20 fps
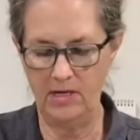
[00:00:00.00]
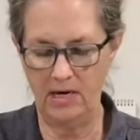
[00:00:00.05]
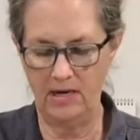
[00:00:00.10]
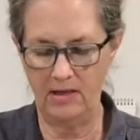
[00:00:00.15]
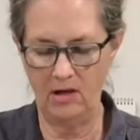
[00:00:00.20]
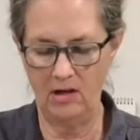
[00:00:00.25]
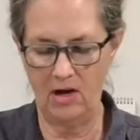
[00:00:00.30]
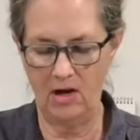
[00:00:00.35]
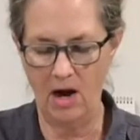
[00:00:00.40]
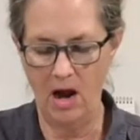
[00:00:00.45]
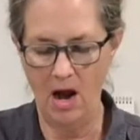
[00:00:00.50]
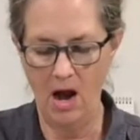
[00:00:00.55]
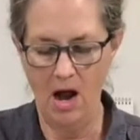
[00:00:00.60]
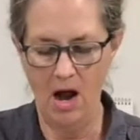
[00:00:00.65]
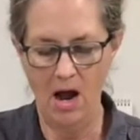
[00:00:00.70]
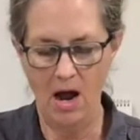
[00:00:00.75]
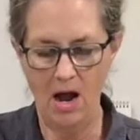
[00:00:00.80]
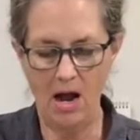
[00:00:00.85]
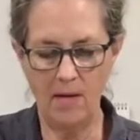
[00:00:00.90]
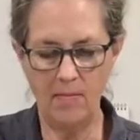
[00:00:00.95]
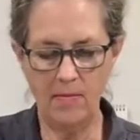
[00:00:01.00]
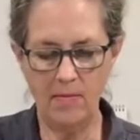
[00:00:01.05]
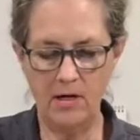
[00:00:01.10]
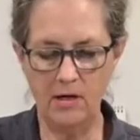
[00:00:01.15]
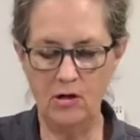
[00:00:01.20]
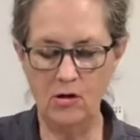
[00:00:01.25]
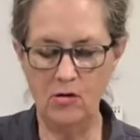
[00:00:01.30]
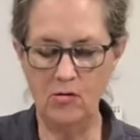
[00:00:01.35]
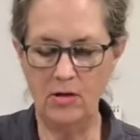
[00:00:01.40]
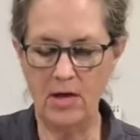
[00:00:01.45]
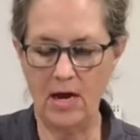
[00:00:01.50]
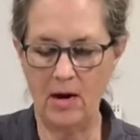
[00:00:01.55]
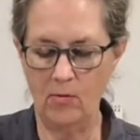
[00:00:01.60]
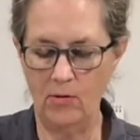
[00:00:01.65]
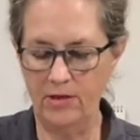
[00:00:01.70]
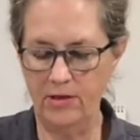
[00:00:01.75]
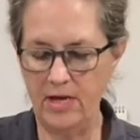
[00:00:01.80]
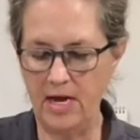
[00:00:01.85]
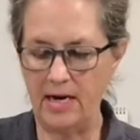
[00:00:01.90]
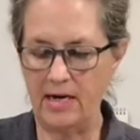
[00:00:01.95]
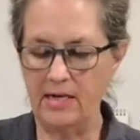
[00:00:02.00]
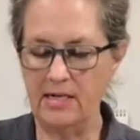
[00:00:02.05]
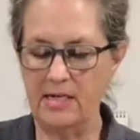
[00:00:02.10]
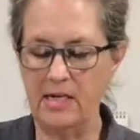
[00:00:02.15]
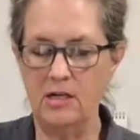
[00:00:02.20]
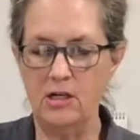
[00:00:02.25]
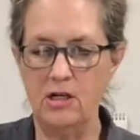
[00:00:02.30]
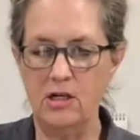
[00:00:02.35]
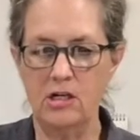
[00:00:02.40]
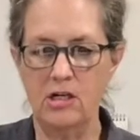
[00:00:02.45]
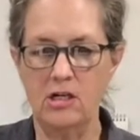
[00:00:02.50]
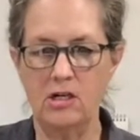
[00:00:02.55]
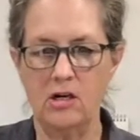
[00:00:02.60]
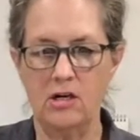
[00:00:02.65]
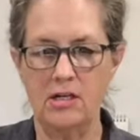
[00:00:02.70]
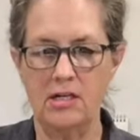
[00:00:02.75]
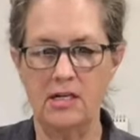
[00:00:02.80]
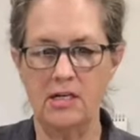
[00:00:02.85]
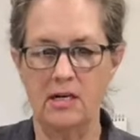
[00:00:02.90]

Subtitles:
I thought, I'm going to do that with that because I just saw